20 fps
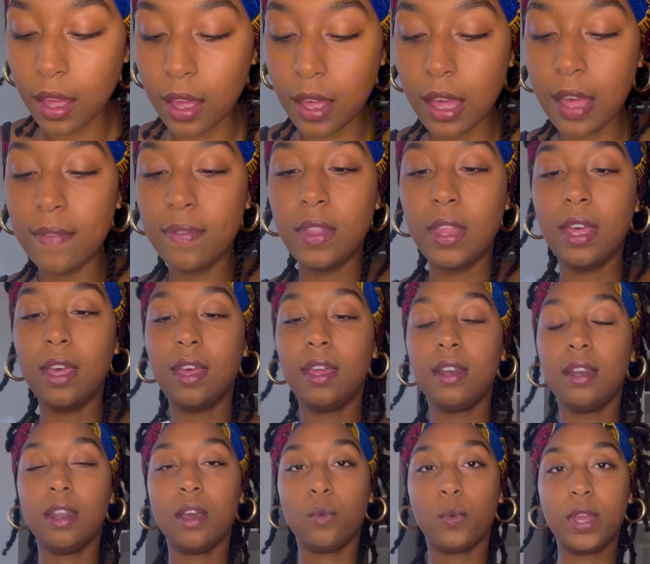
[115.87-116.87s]
And
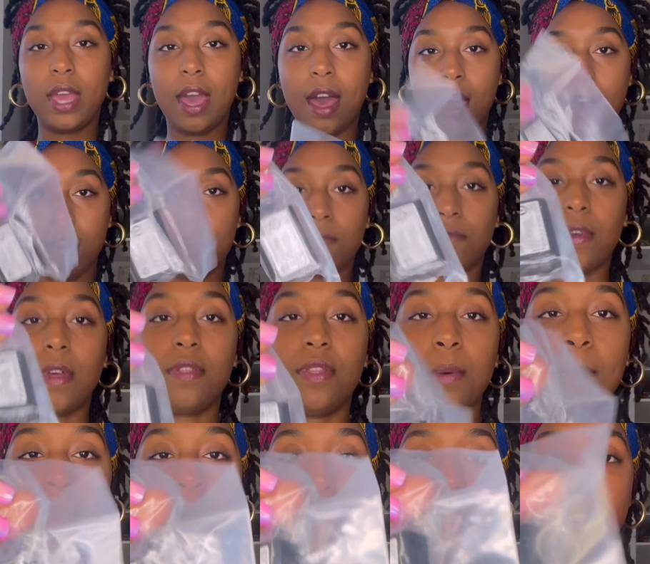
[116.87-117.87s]
then we have the
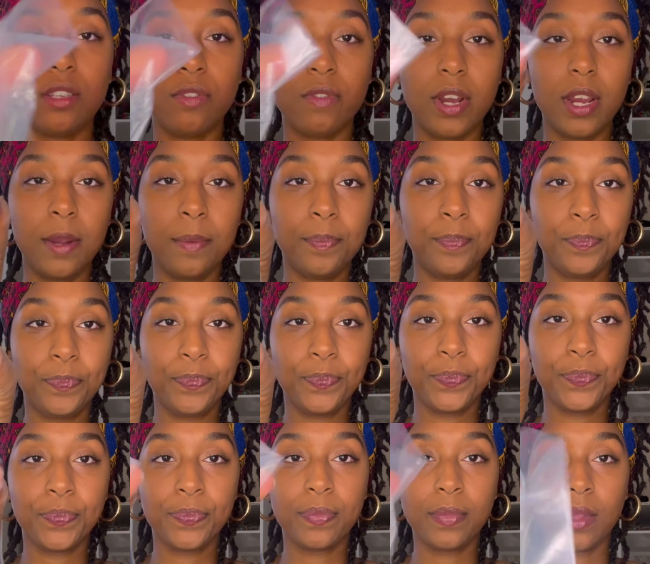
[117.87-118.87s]
battery.
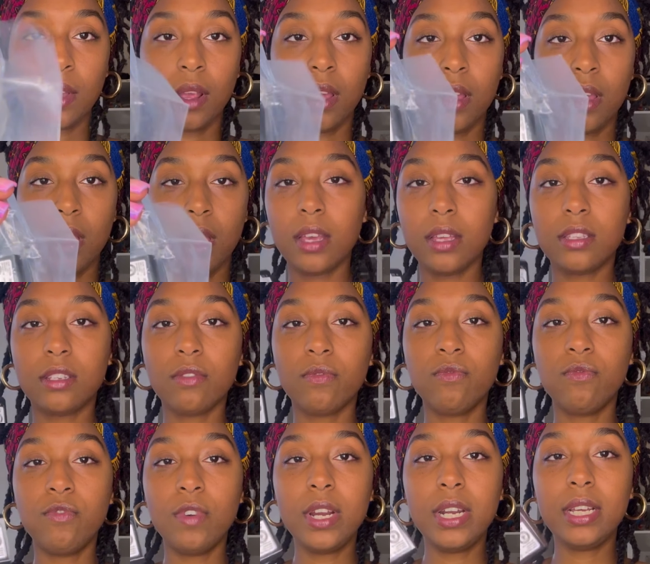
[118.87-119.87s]
It's a
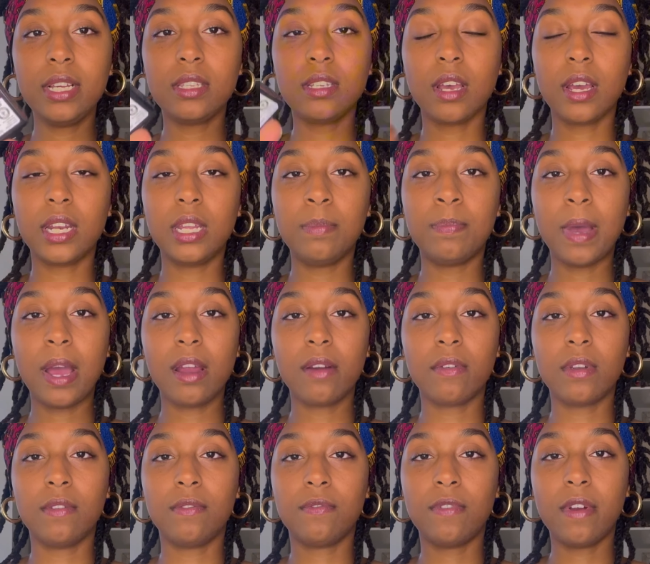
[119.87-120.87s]
really tiny
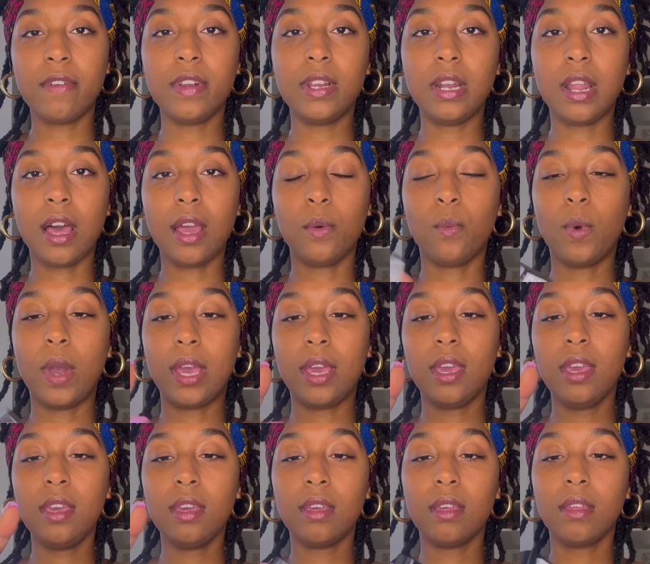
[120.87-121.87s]
battery, very
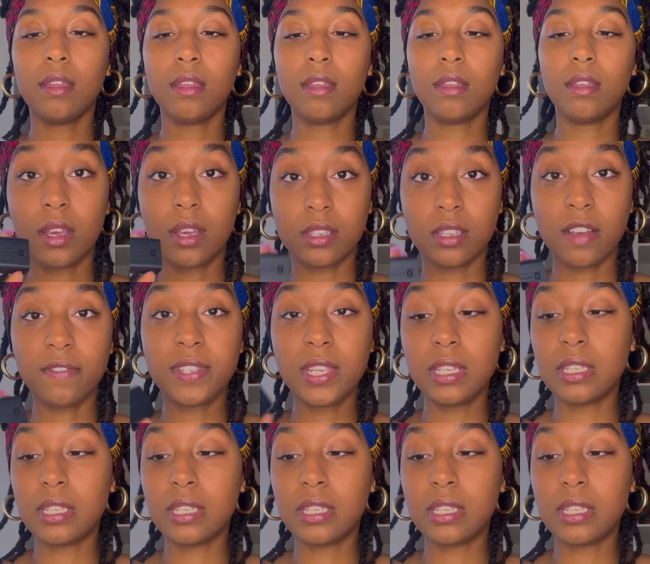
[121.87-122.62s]
lightweight. Because I've seen